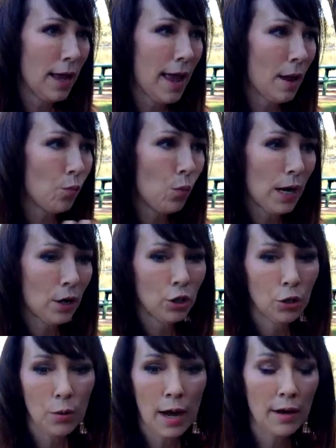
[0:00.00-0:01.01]
and where
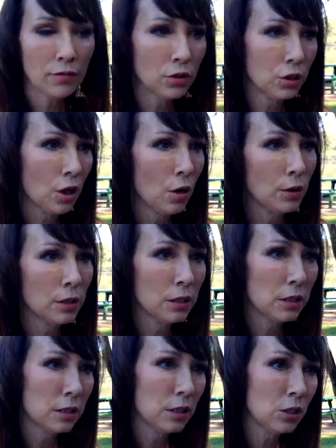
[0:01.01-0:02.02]
you have to go and the
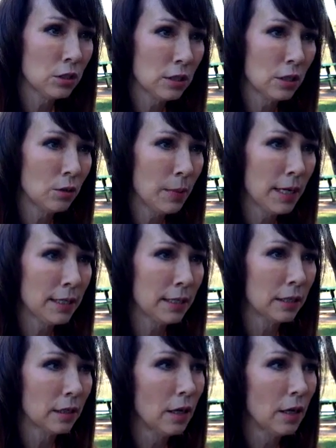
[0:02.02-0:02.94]
decisions that you're making.